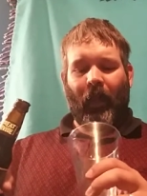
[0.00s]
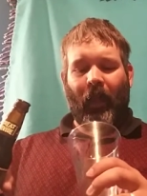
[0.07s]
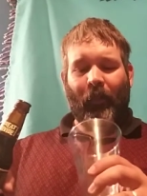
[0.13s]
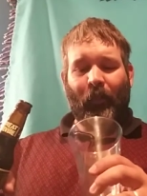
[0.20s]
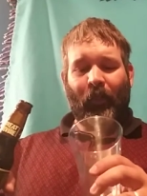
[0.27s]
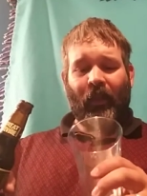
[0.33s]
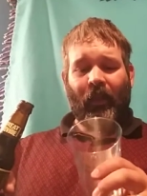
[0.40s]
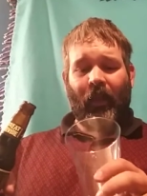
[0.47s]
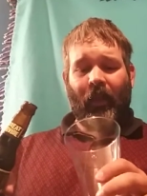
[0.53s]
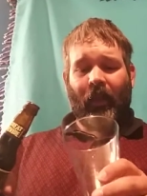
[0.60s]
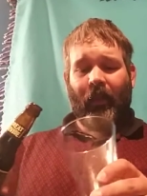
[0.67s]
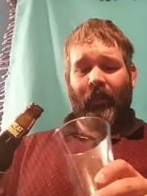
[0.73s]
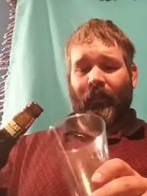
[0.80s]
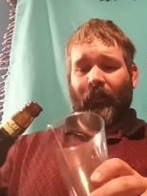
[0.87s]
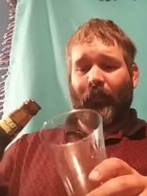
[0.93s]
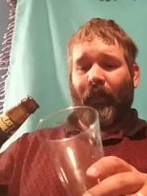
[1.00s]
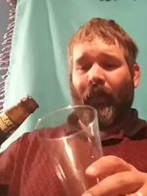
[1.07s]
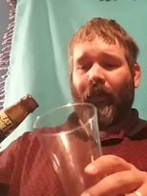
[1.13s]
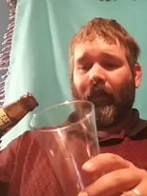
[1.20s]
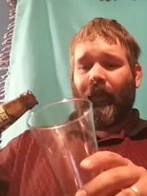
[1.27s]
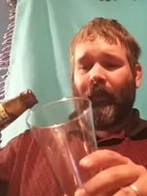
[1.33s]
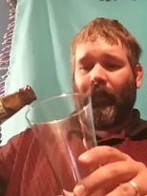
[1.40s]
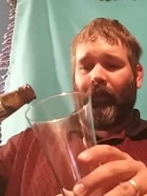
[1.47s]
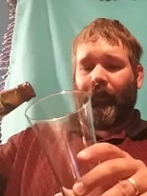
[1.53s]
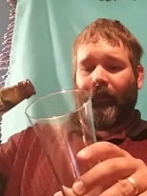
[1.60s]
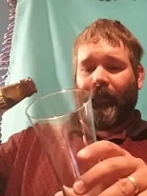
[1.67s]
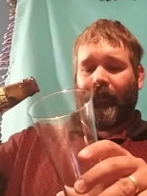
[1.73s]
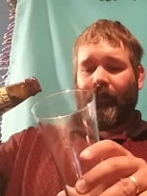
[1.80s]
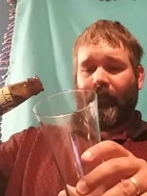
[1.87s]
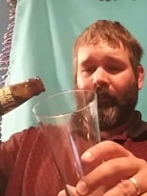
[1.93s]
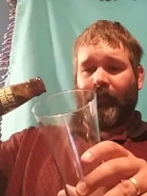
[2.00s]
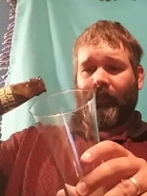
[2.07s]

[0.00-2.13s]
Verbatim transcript: IPAs and pale ales and